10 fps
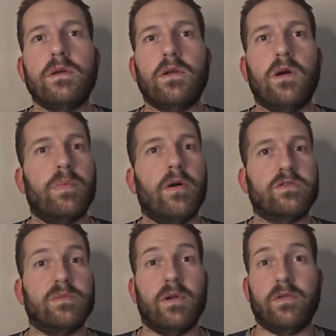a
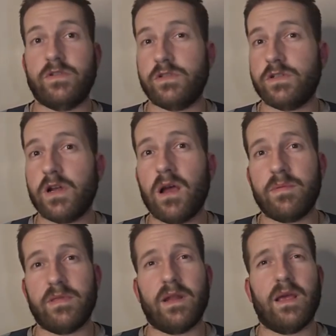post about a recent
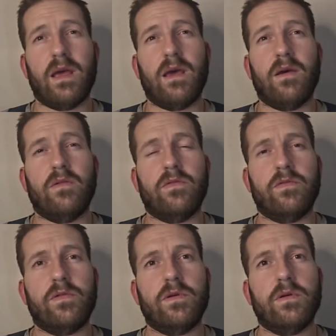job, and then I
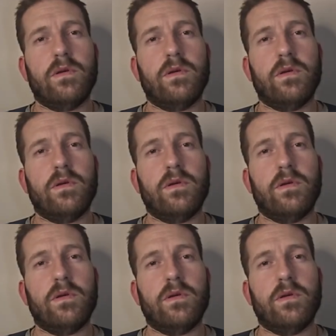have